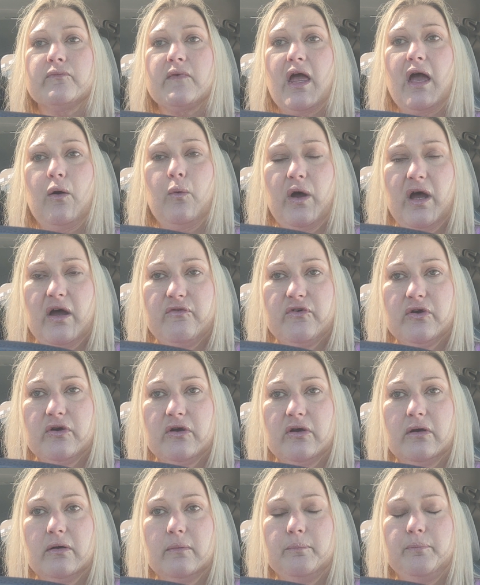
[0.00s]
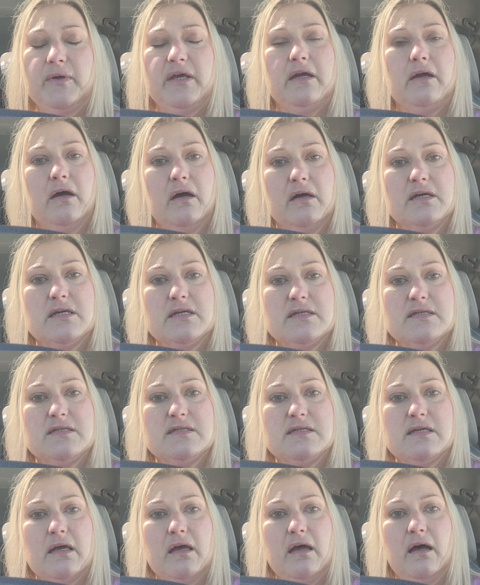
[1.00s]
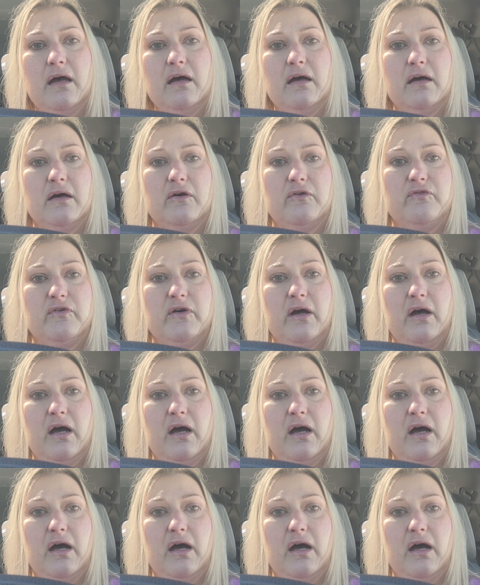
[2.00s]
However, because of